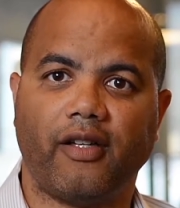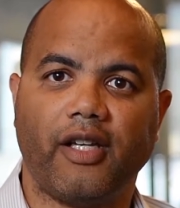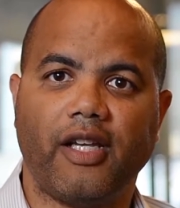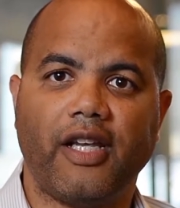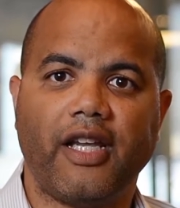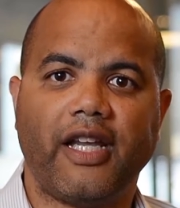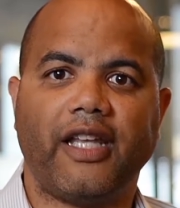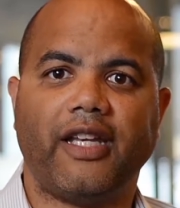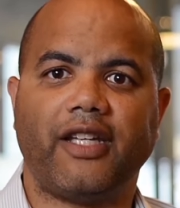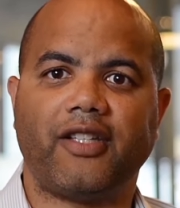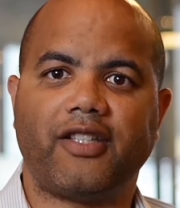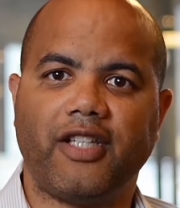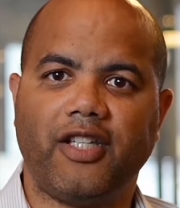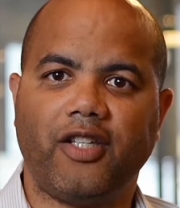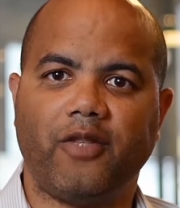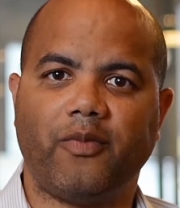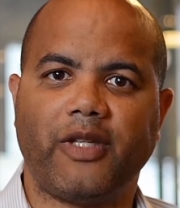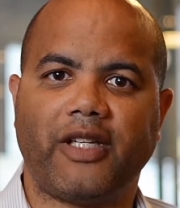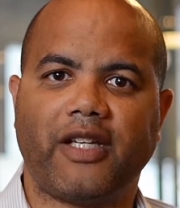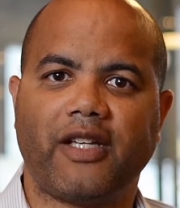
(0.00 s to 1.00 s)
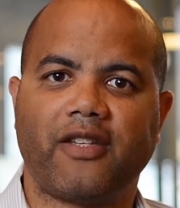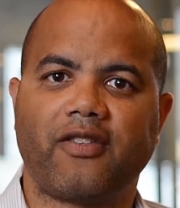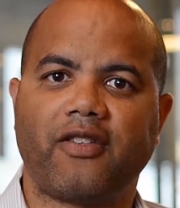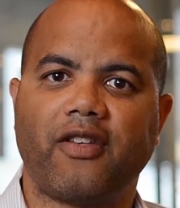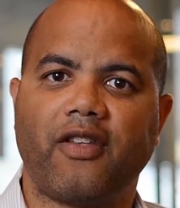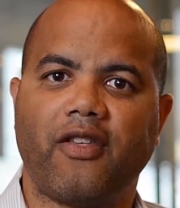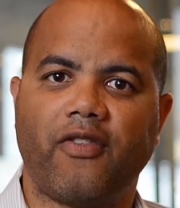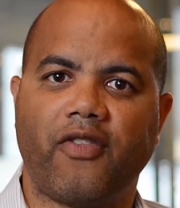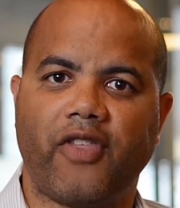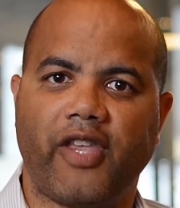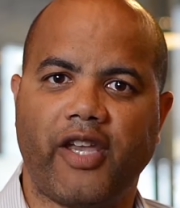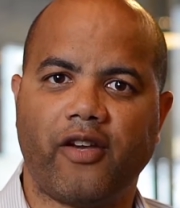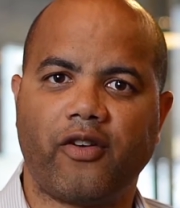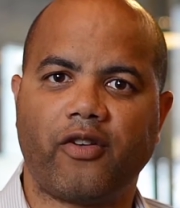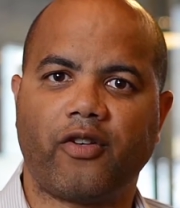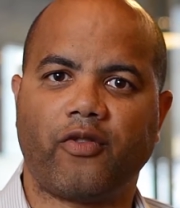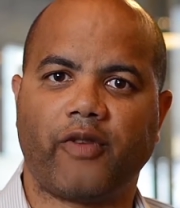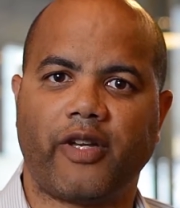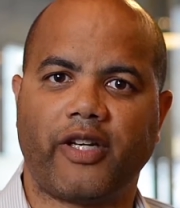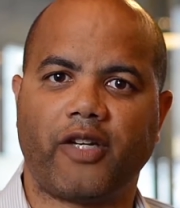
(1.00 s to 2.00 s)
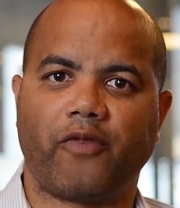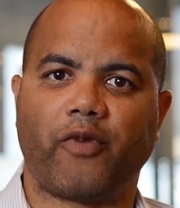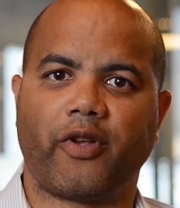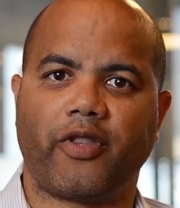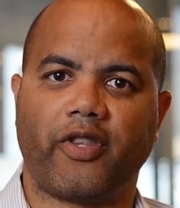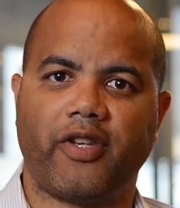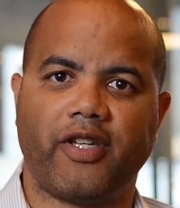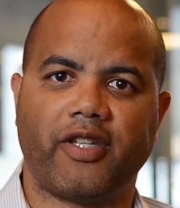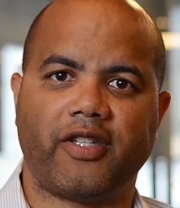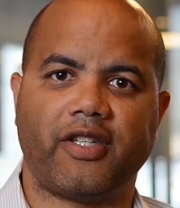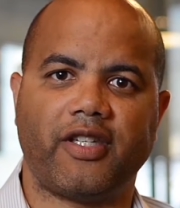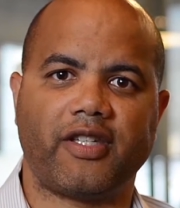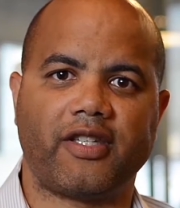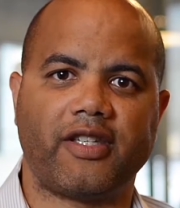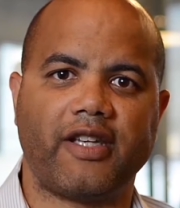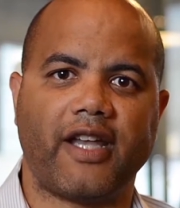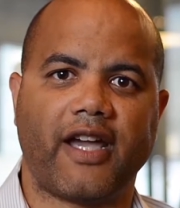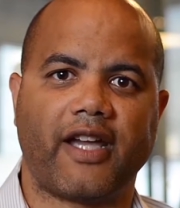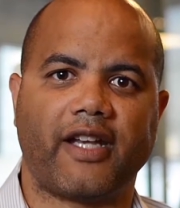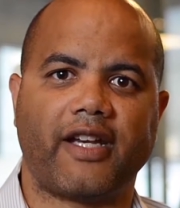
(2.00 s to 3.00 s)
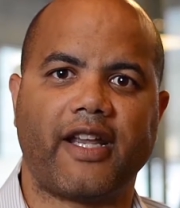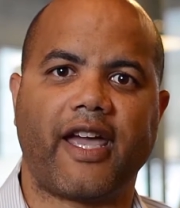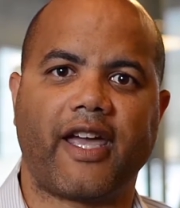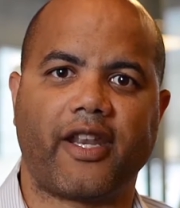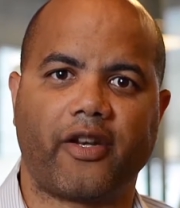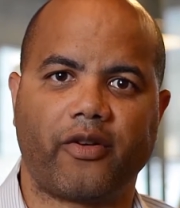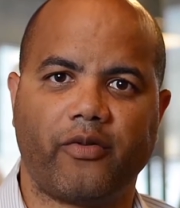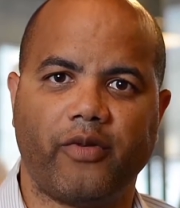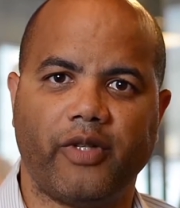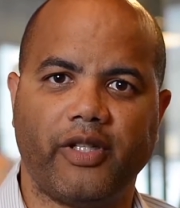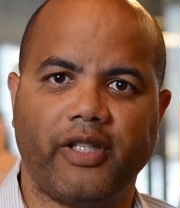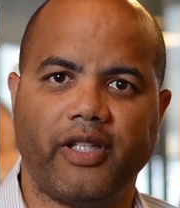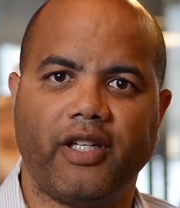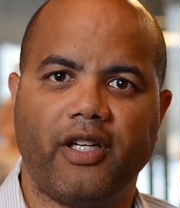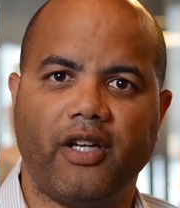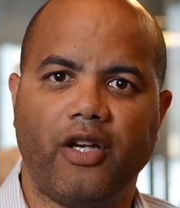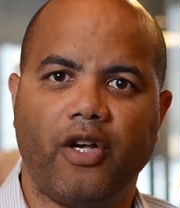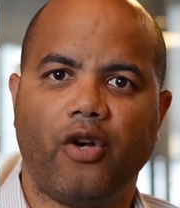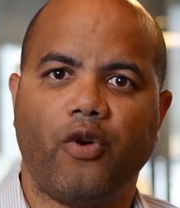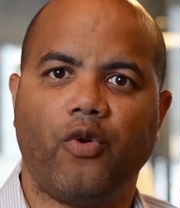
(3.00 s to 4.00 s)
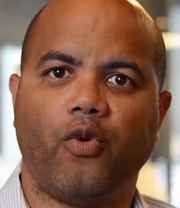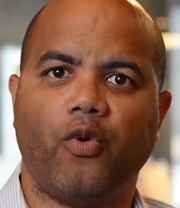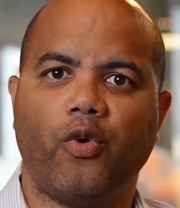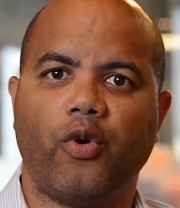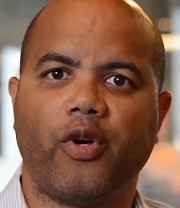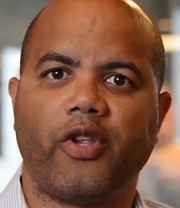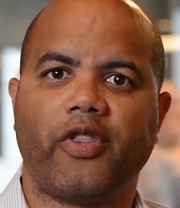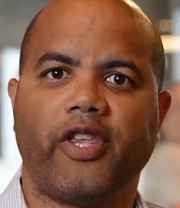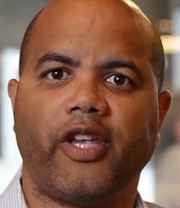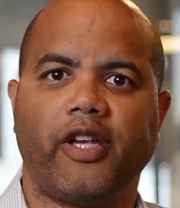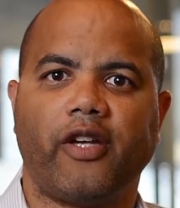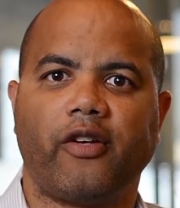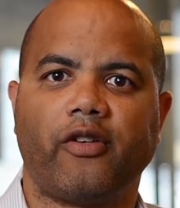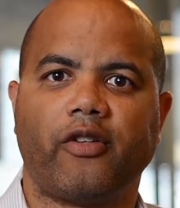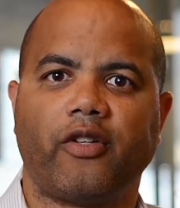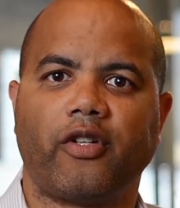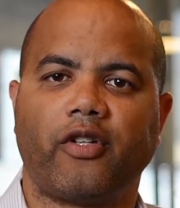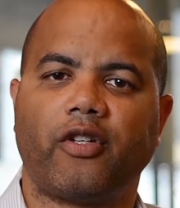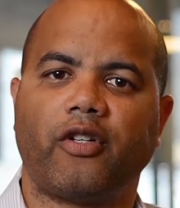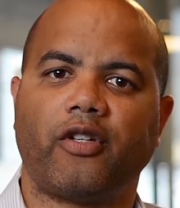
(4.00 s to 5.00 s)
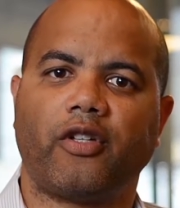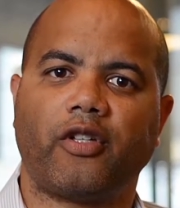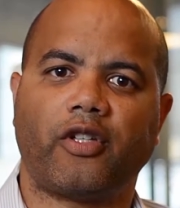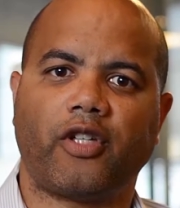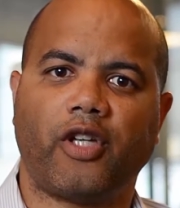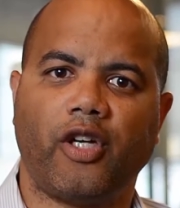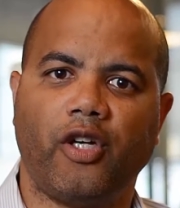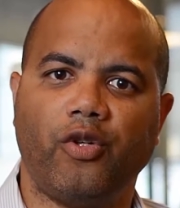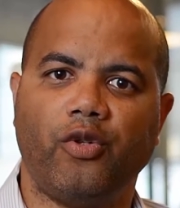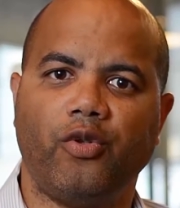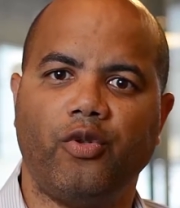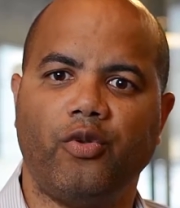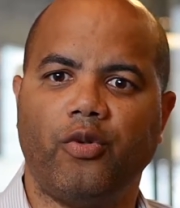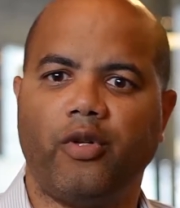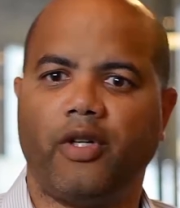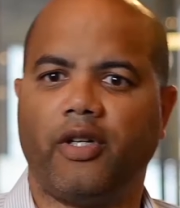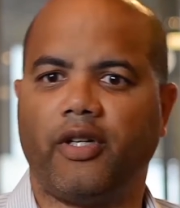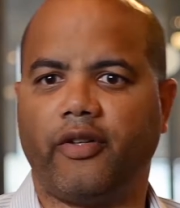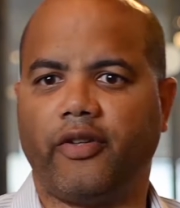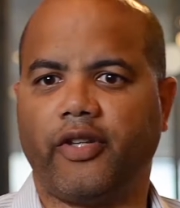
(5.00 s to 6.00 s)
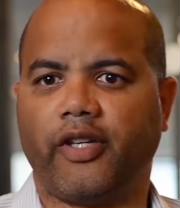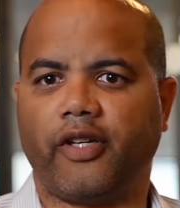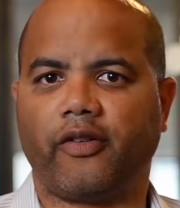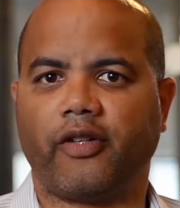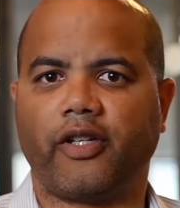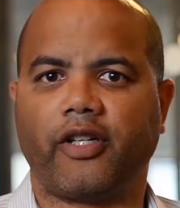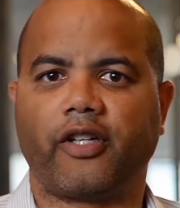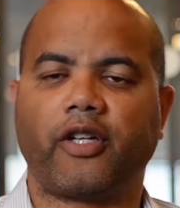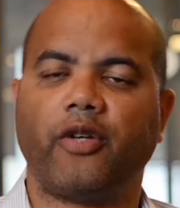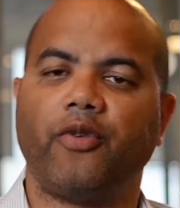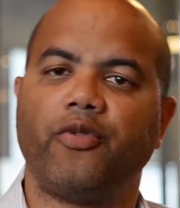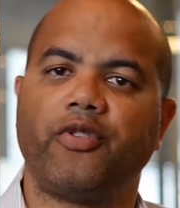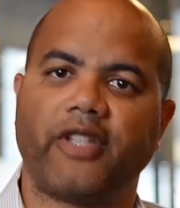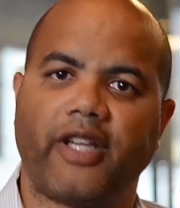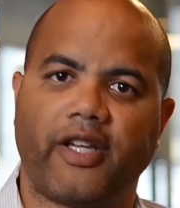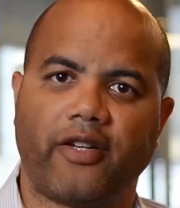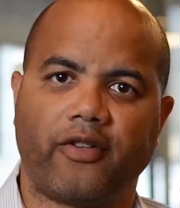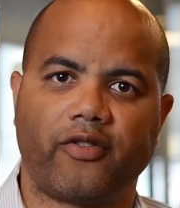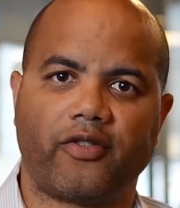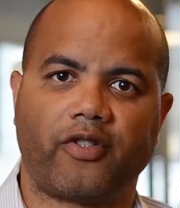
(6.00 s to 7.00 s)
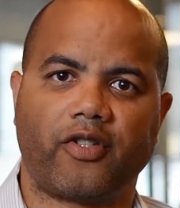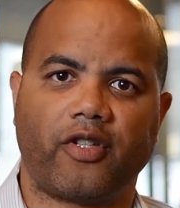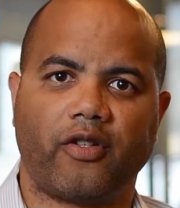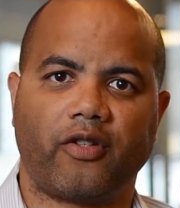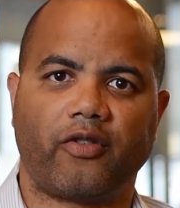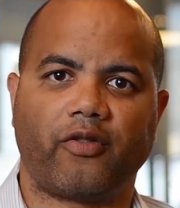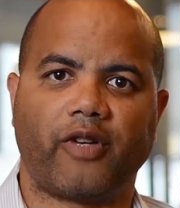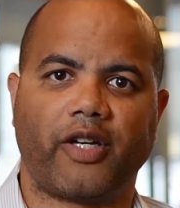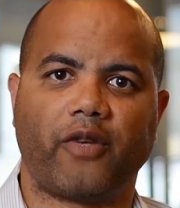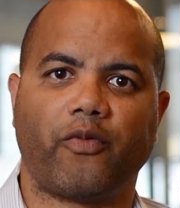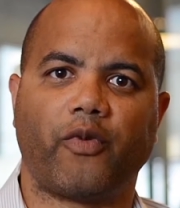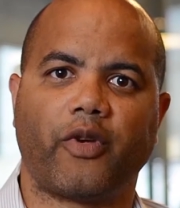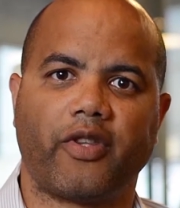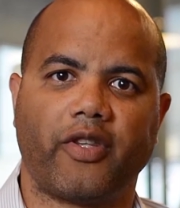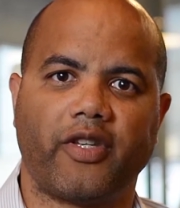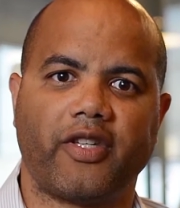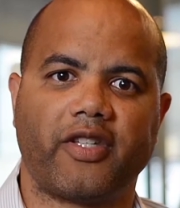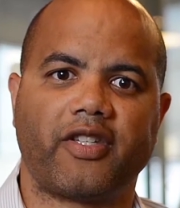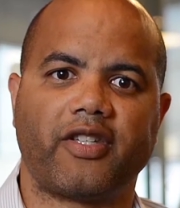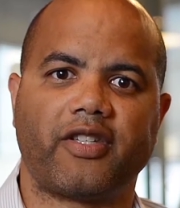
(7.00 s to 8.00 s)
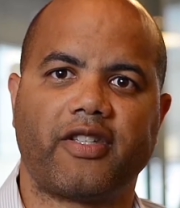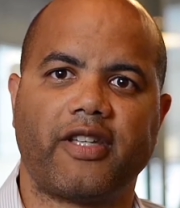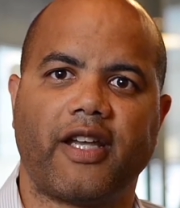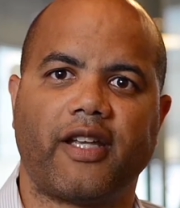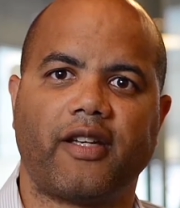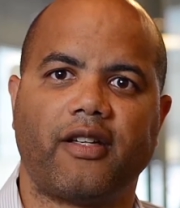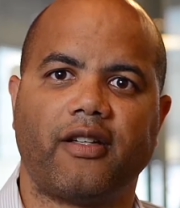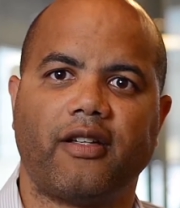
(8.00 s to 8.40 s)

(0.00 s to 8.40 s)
And it's either because their creditworthiness is not adequate or their co-signer's creditworthiness is